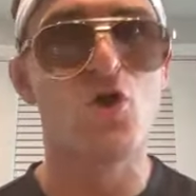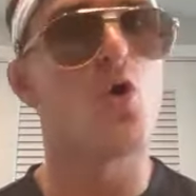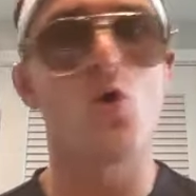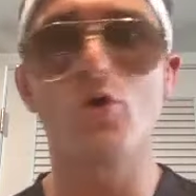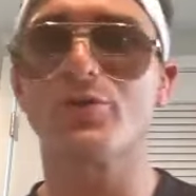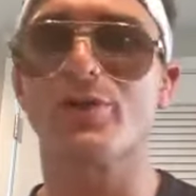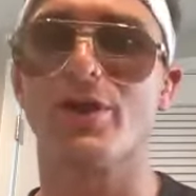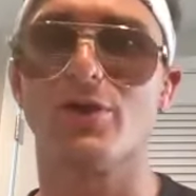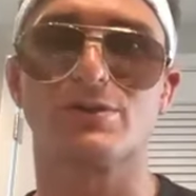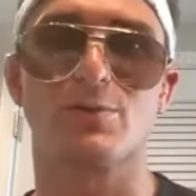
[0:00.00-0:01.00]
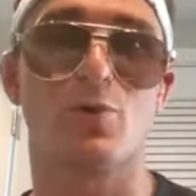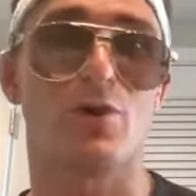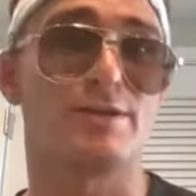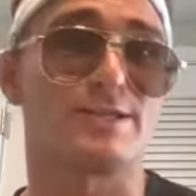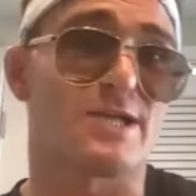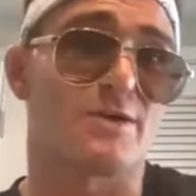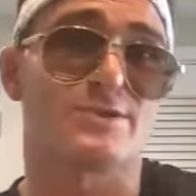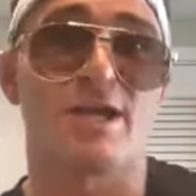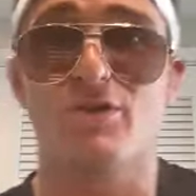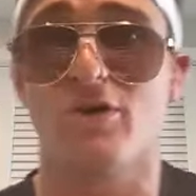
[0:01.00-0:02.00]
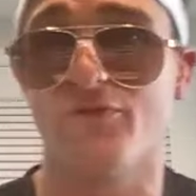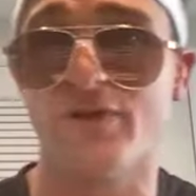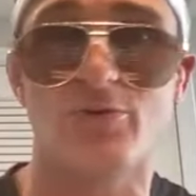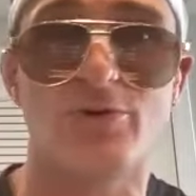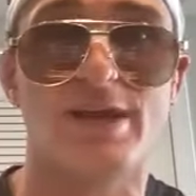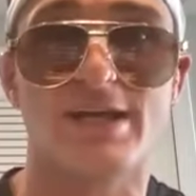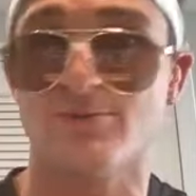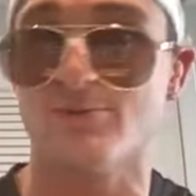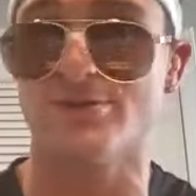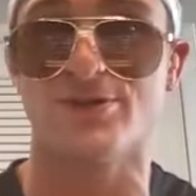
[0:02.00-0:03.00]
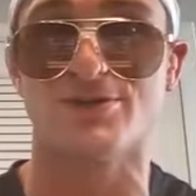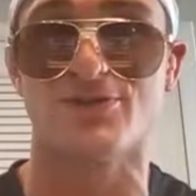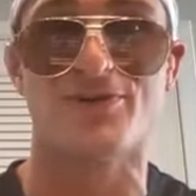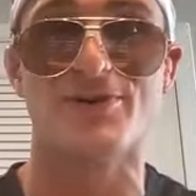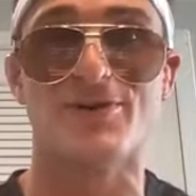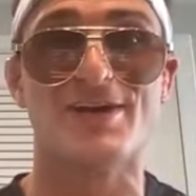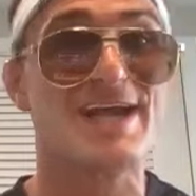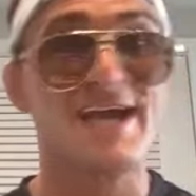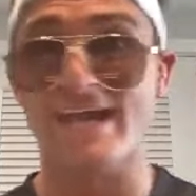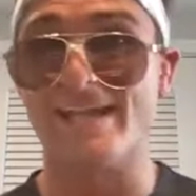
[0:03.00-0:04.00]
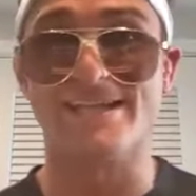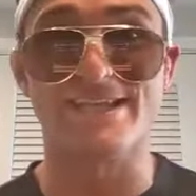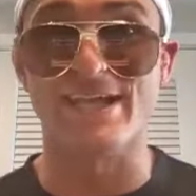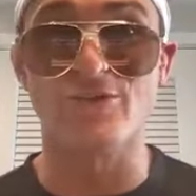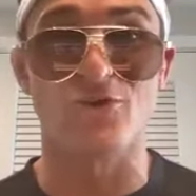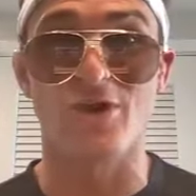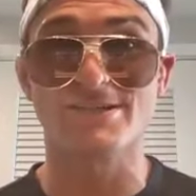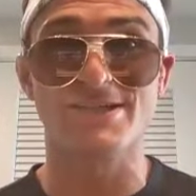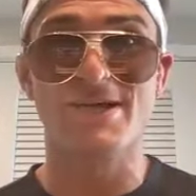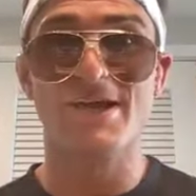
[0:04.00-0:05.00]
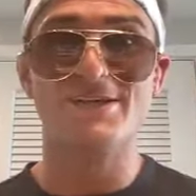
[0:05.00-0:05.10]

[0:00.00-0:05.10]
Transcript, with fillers: or you can go somewhere on the south side called Vito and Nick's, which is also very good and it's thin crust.